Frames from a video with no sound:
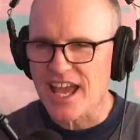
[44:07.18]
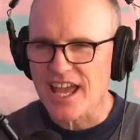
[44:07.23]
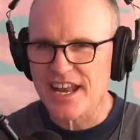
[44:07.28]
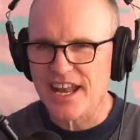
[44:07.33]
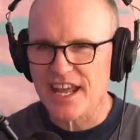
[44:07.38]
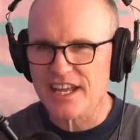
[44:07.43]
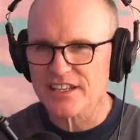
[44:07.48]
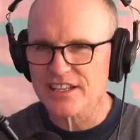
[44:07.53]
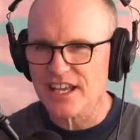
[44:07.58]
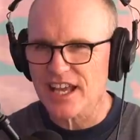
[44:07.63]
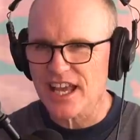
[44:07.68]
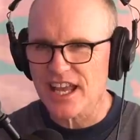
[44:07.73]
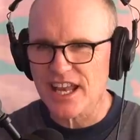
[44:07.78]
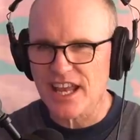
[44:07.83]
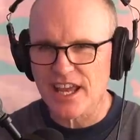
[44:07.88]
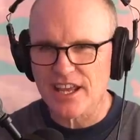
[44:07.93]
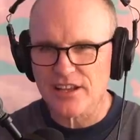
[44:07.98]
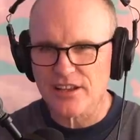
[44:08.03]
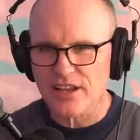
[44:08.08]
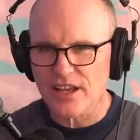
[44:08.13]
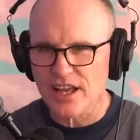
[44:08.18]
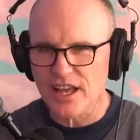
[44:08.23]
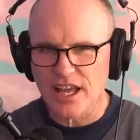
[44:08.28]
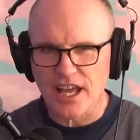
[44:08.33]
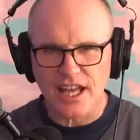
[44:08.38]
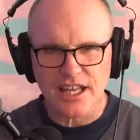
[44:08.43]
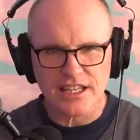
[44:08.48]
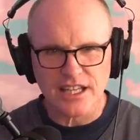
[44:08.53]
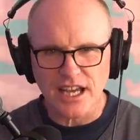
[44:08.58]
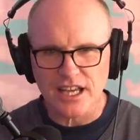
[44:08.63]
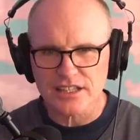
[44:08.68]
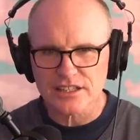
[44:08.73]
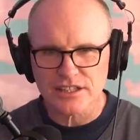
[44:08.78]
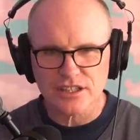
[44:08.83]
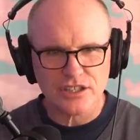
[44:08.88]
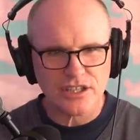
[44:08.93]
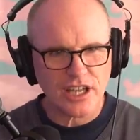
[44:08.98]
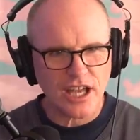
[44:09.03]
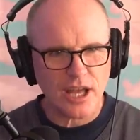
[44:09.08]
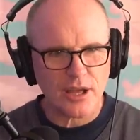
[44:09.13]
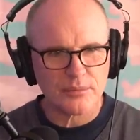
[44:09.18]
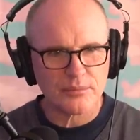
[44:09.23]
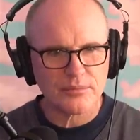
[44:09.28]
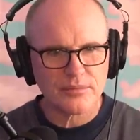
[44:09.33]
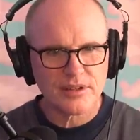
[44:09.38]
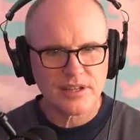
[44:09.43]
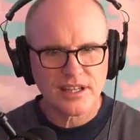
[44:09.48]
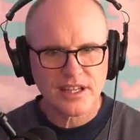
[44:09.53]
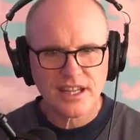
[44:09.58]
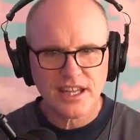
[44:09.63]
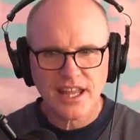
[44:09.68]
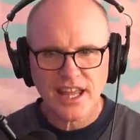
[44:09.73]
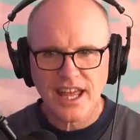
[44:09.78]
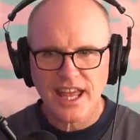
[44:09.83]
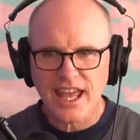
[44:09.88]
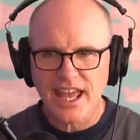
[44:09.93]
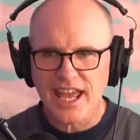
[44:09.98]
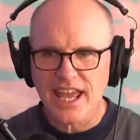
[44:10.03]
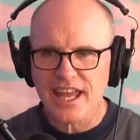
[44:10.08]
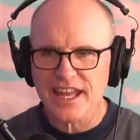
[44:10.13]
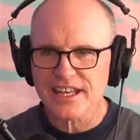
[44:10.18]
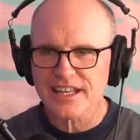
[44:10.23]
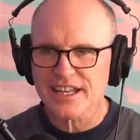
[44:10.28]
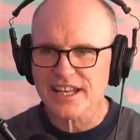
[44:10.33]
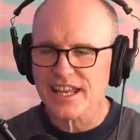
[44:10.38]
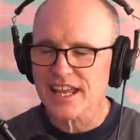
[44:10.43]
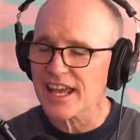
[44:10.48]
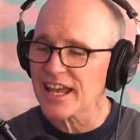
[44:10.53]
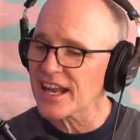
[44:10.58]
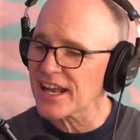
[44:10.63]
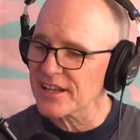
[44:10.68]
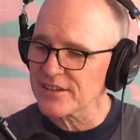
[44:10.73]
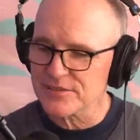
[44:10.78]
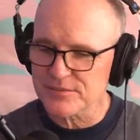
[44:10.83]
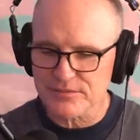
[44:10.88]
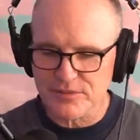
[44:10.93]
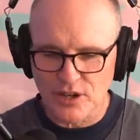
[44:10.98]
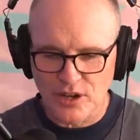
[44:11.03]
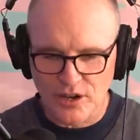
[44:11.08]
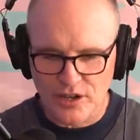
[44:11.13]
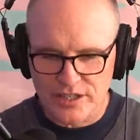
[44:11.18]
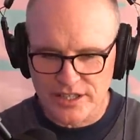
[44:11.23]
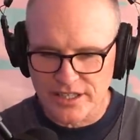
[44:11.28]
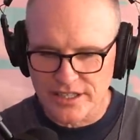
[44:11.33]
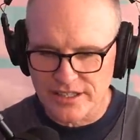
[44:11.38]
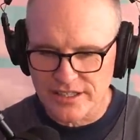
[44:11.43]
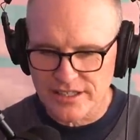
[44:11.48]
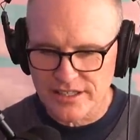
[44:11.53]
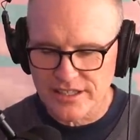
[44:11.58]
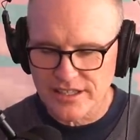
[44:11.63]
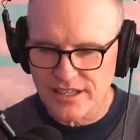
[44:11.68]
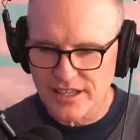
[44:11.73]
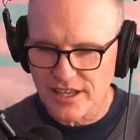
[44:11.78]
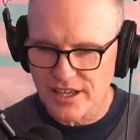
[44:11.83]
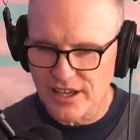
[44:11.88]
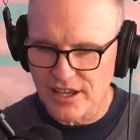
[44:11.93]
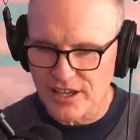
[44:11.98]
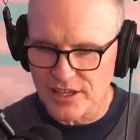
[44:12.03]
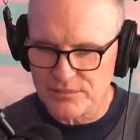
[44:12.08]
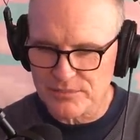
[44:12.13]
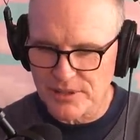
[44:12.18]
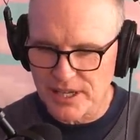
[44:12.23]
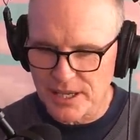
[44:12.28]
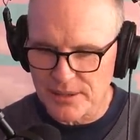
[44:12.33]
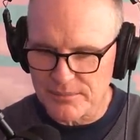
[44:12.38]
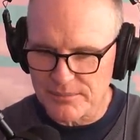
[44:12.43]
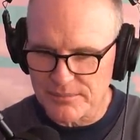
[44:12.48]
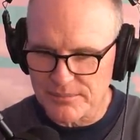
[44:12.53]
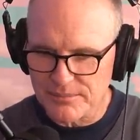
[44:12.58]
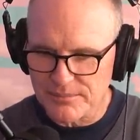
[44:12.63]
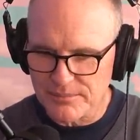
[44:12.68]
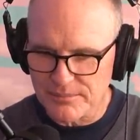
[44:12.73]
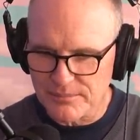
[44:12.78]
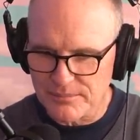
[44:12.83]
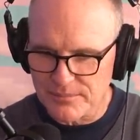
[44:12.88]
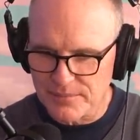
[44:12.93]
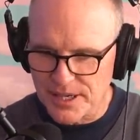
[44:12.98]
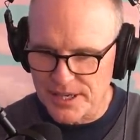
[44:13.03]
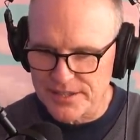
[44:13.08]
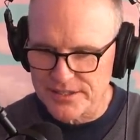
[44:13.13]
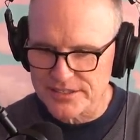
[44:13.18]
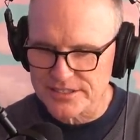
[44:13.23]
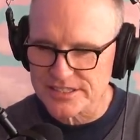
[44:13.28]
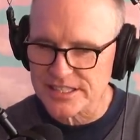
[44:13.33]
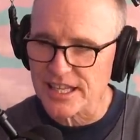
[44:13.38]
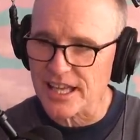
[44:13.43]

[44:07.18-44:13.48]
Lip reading: And I look up. And Harland, on my mother's